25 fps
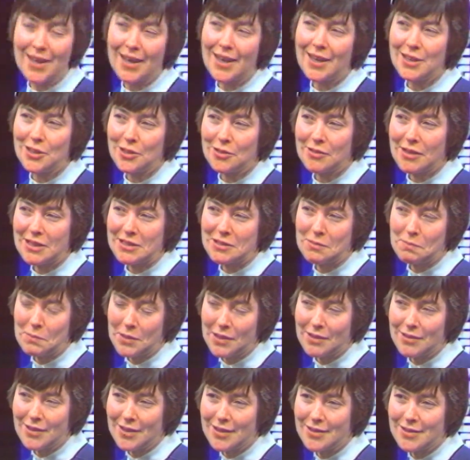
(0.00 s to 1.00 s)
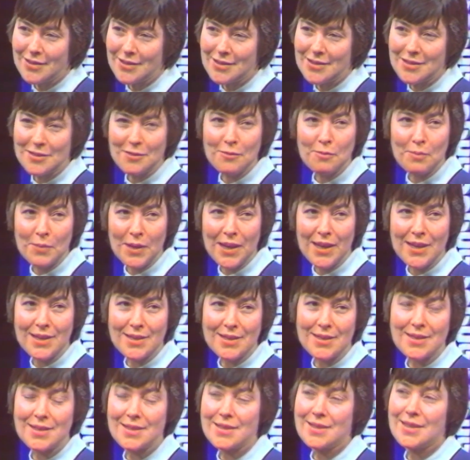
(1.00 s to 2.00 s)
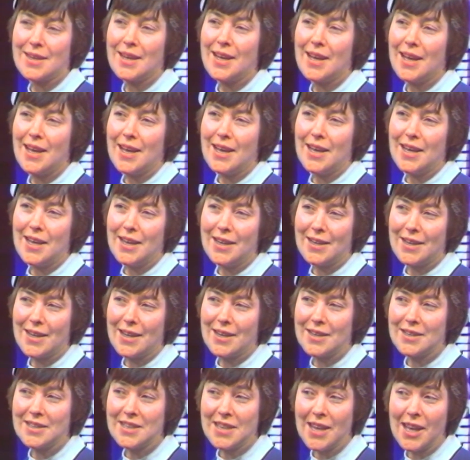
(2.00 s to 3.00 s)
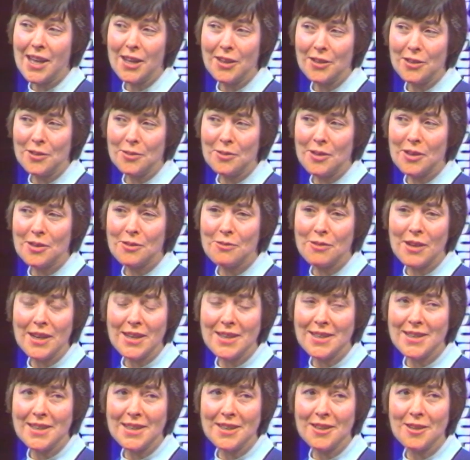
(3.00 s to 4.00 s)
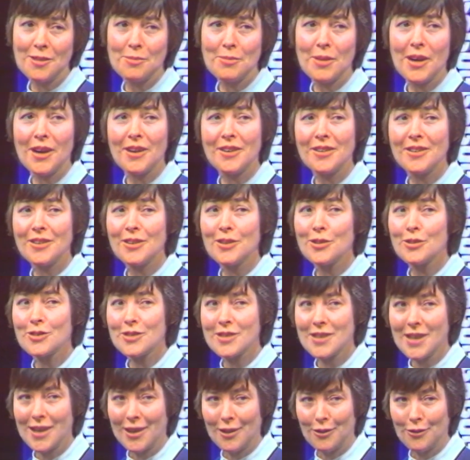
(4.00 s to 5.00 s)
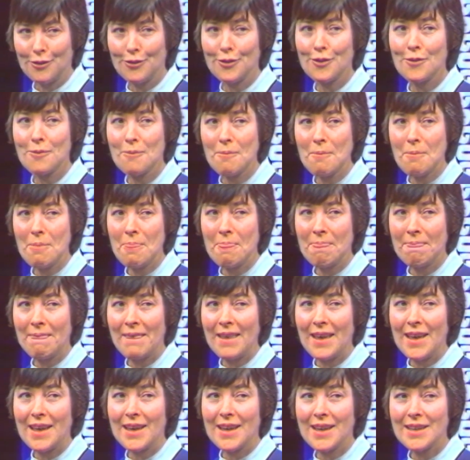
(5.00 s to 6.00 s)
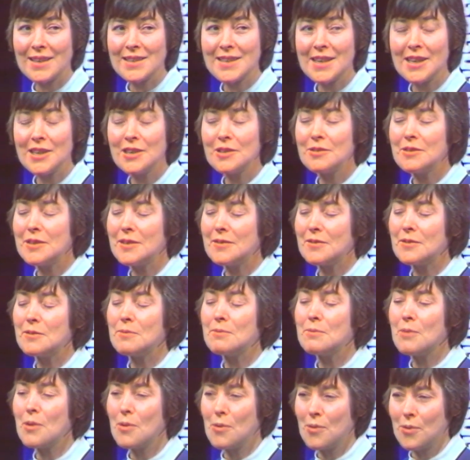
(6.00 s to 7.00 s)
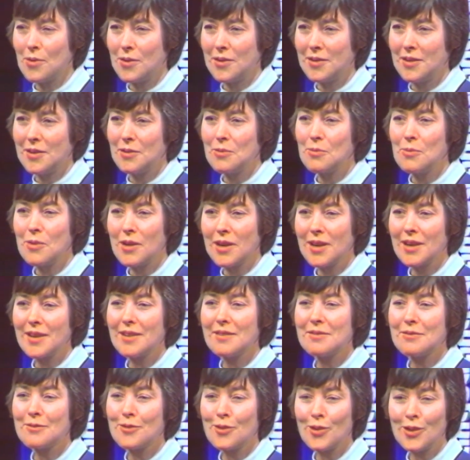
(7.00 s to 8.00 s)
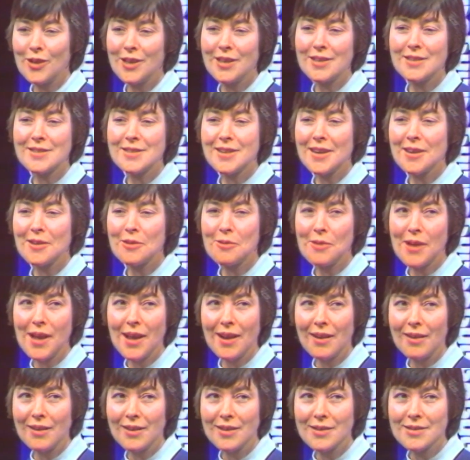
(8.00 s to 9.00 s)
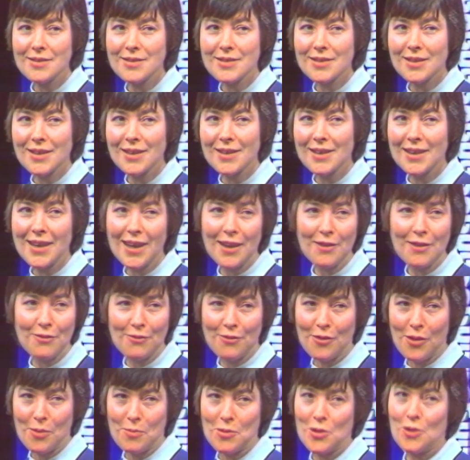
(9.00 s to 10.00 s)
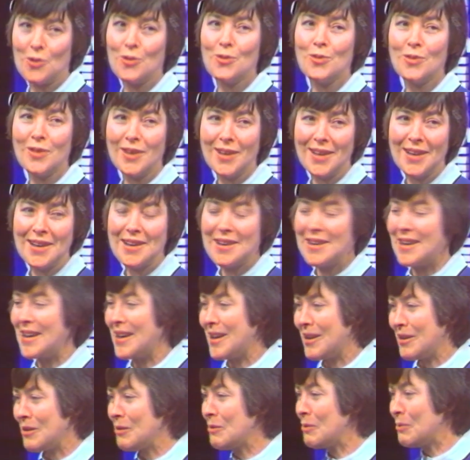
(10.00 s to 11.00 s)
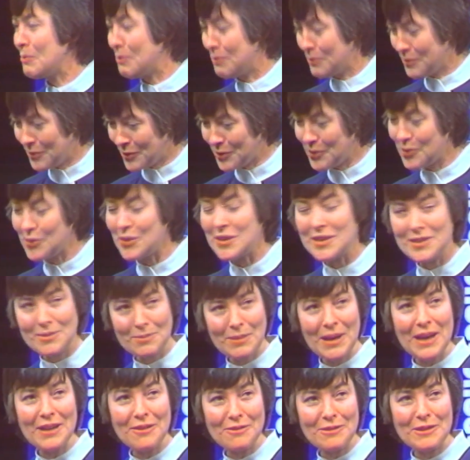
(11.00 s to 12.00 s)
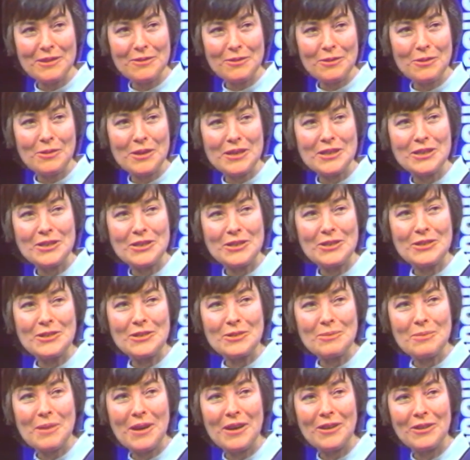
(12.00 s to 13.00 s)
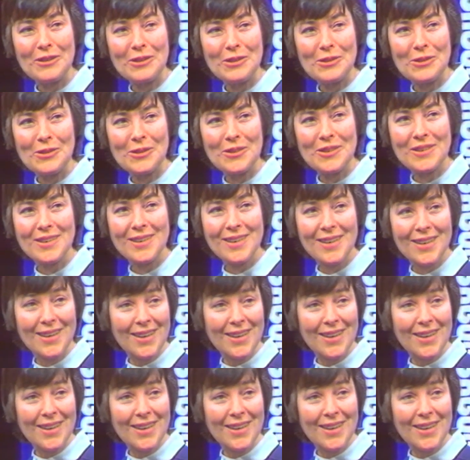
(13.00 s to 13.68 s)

and your experiences of places. It can tell you a great deal about yourself can tell you even more than what a Freudian psychoanalyst can get from you uh, through his battery of questions about your